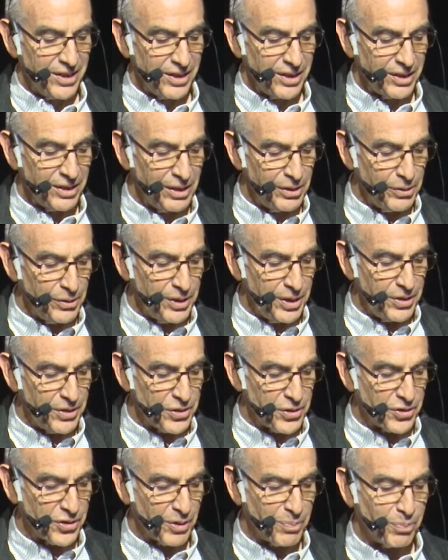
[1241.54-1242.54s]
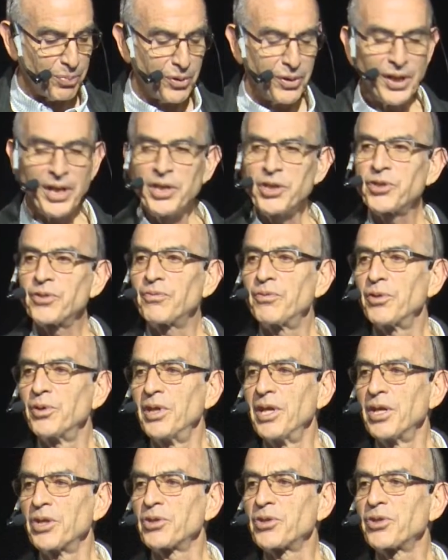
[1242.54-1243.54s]
Clearly there's a place for
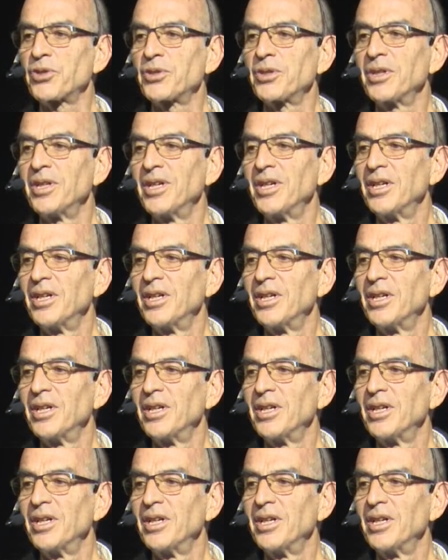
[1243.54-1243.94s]
this,